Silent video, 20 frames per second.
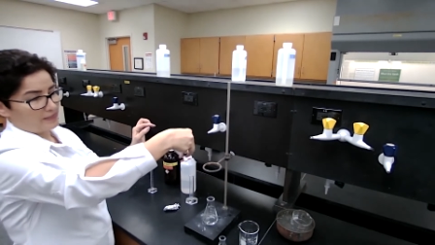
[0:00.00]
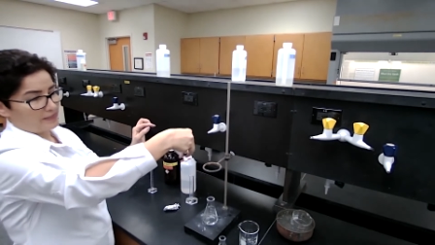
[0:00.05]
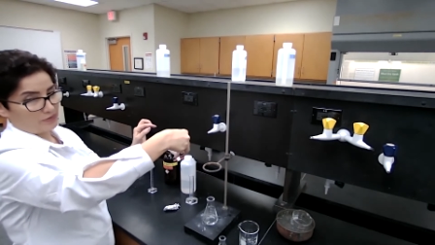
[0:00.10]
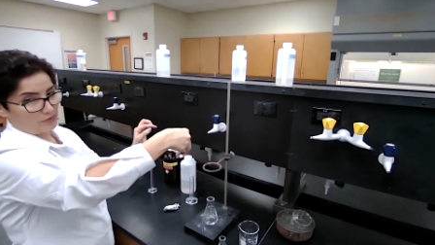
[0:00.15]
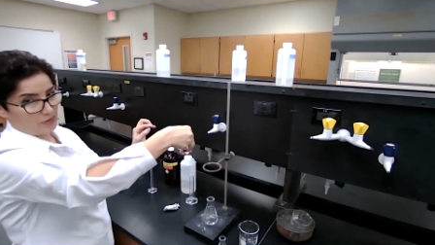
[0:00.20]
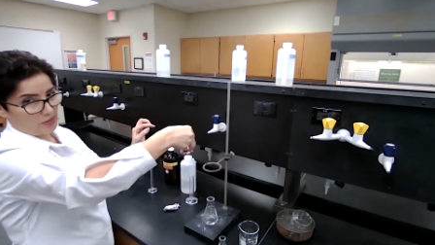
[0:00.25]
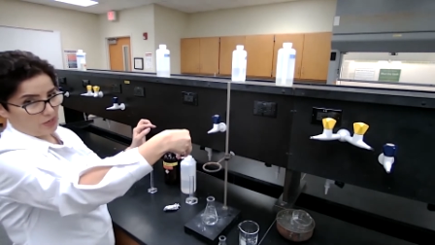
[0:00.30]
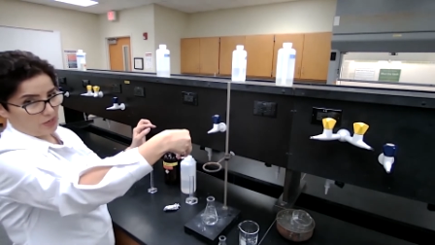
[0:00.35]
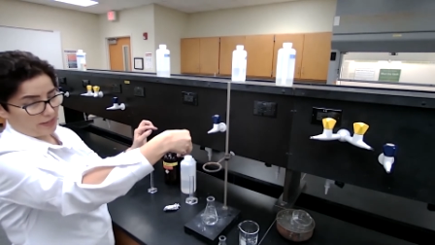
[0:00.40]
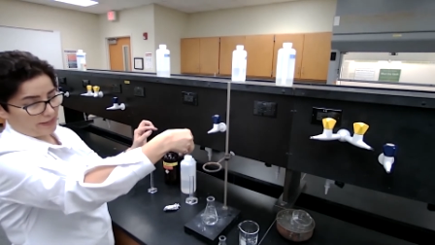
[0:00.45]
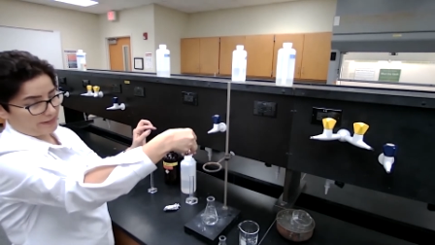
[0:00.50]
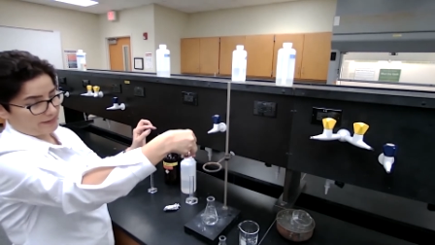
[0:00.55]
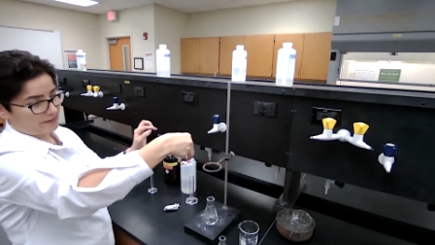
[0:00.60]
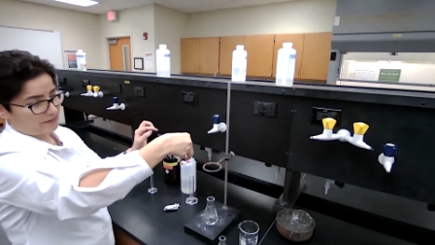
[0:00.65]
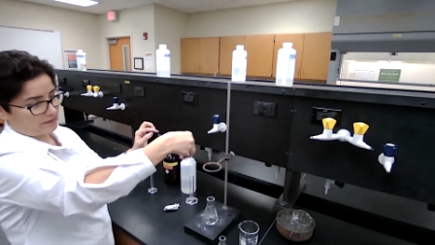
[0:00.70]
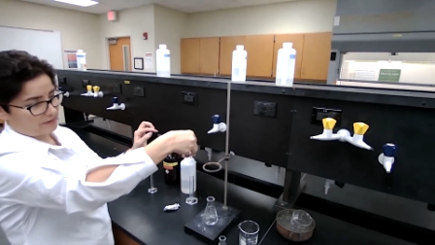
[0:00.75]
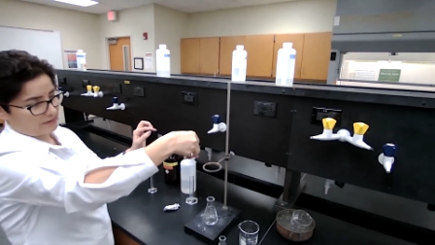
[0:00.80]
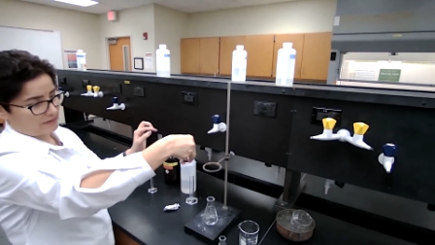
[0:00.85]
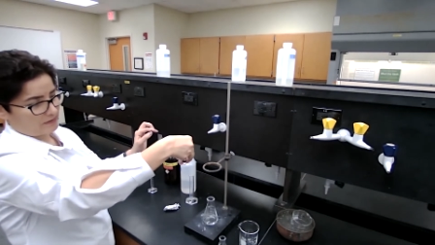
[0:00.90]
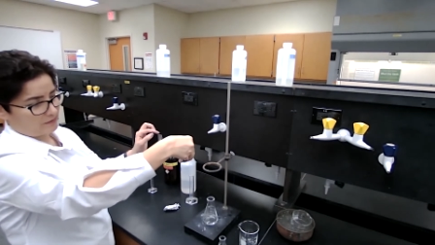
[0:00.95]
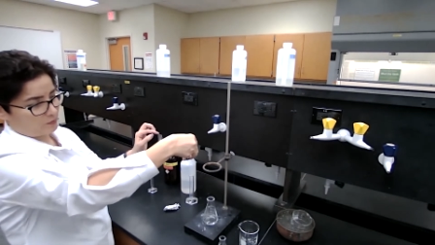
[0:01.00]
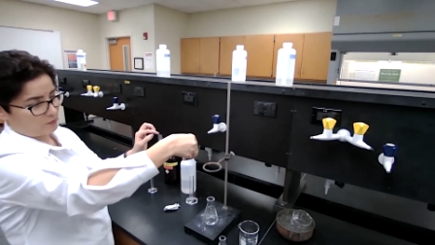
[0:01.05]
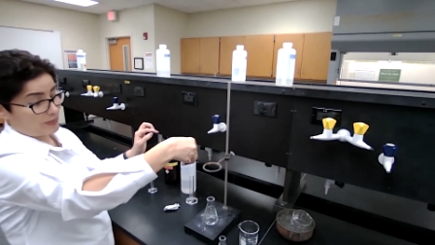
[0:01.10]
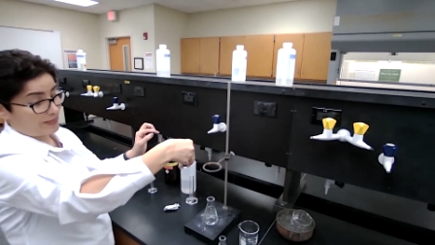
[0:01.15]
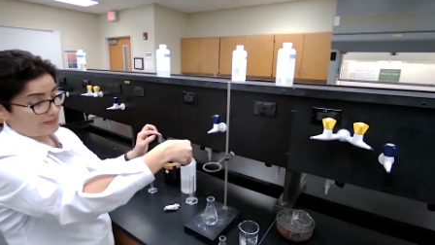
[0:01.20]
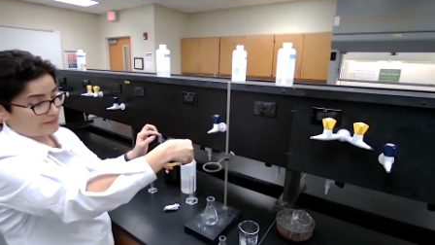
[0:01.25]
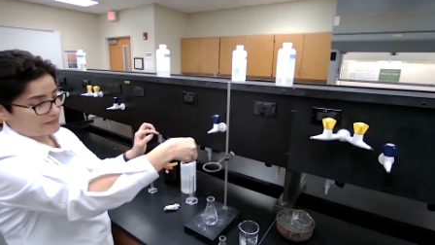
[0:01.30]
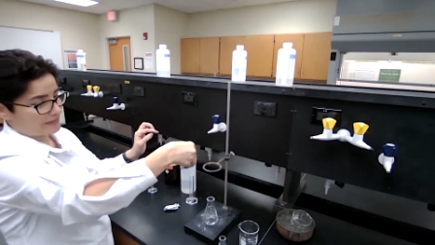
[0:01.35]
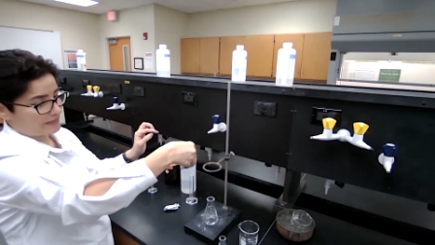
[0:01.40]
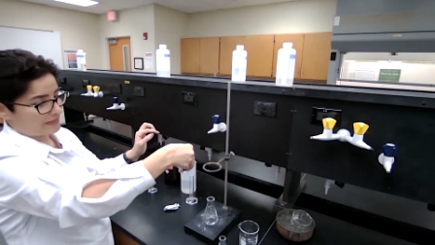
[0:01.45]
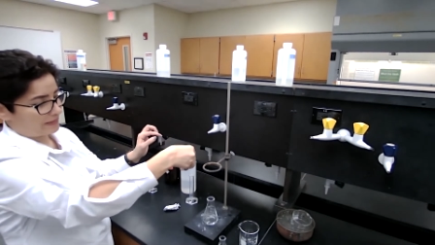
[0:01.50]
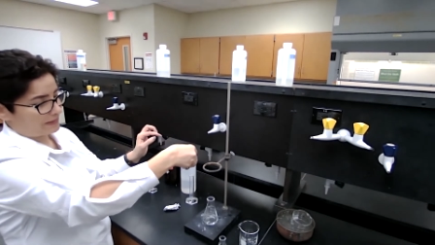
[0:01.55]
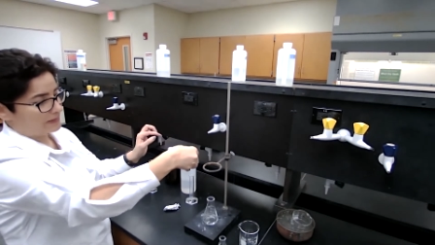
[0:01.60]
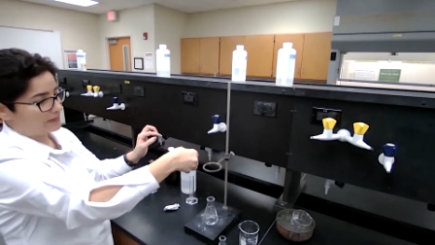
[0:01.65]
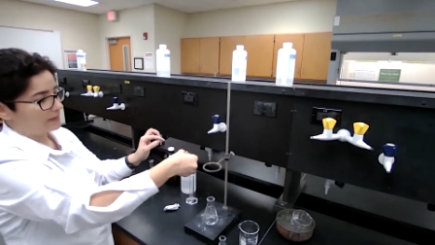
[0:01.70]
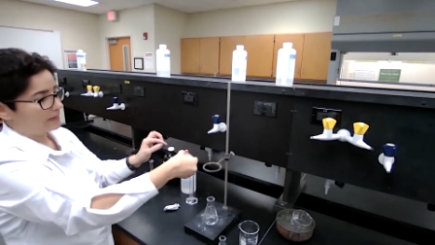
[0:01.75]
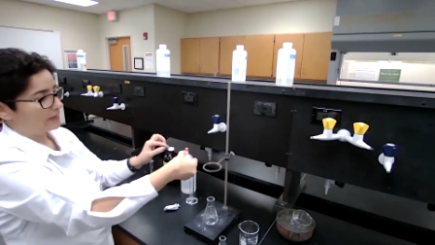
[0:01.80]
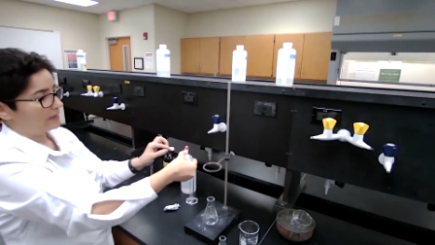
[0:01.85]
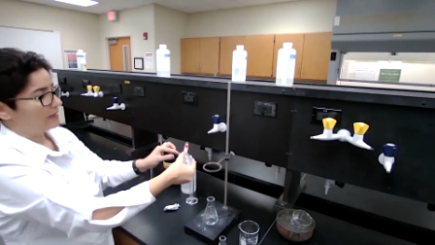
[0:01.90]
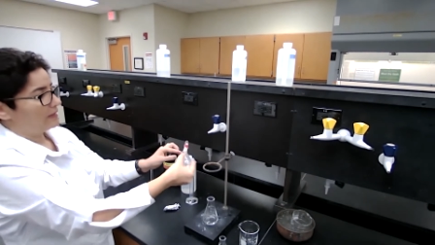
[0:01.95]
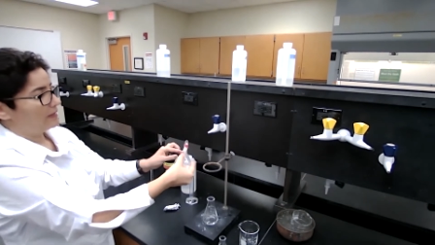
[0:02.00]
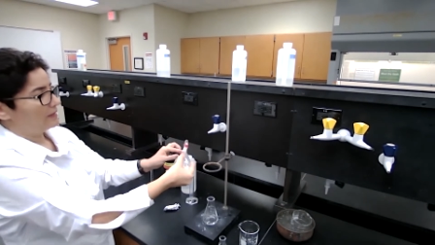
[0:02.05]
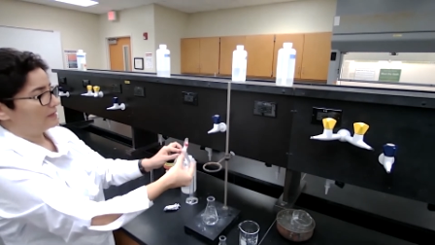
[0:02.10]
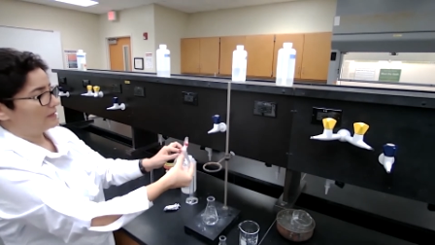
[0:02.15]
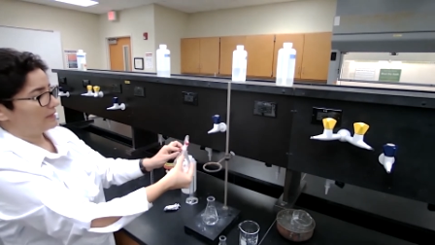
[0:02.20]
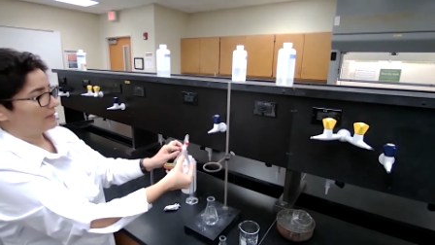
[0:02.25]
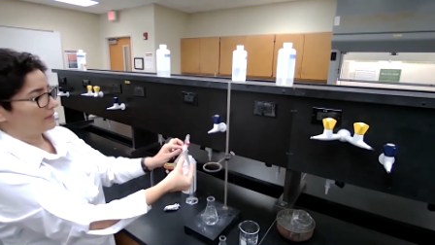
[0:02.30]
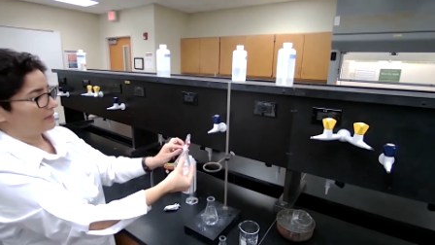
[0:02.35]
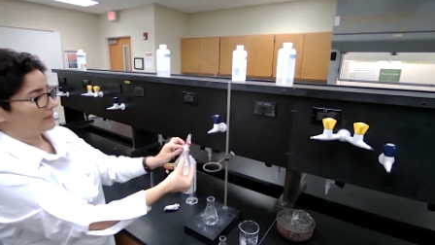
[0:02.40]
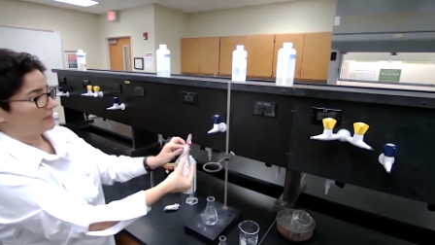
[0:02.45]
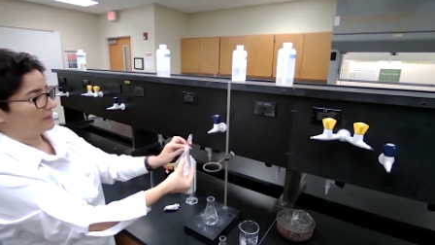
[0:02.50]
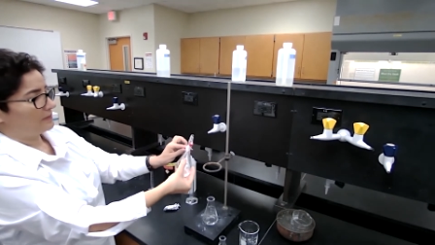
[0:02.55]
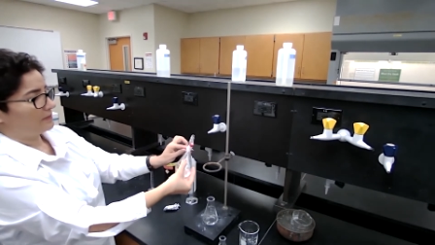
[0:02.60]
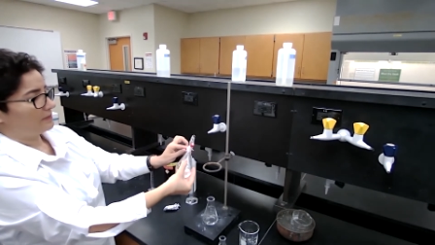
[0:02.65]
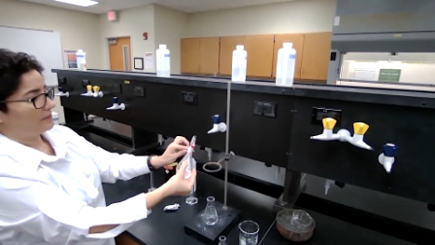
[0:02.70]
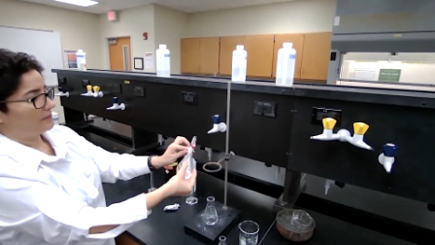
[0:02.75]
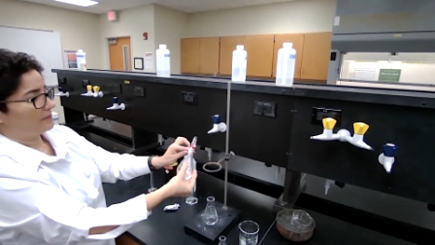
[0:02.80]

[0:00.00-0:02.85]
you are venting the,